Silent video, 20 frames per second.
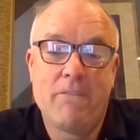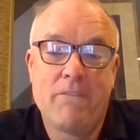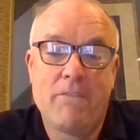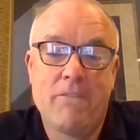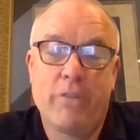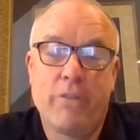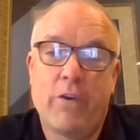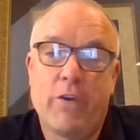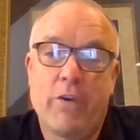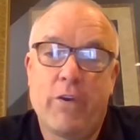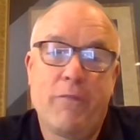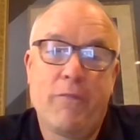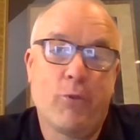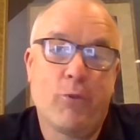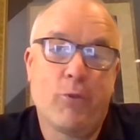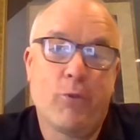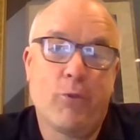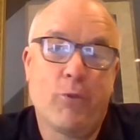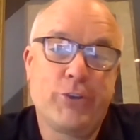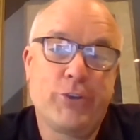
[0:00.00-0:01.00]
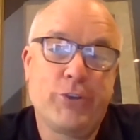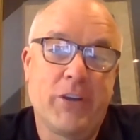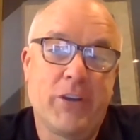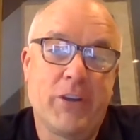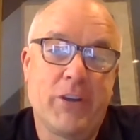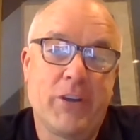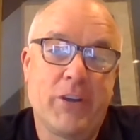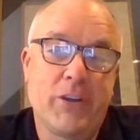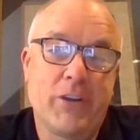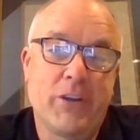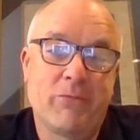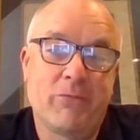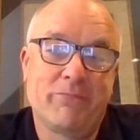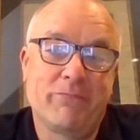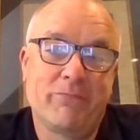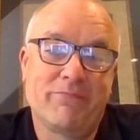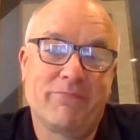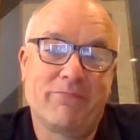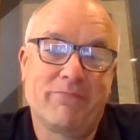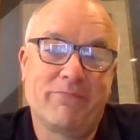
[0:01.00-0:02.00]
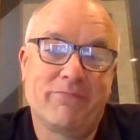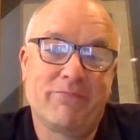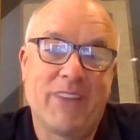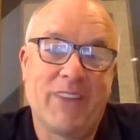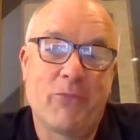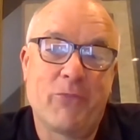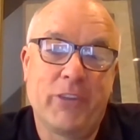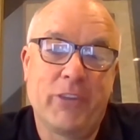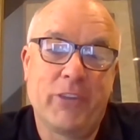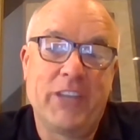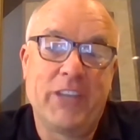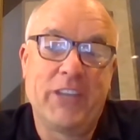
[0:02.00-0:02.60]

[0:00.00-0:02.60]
feel very fortunate. I really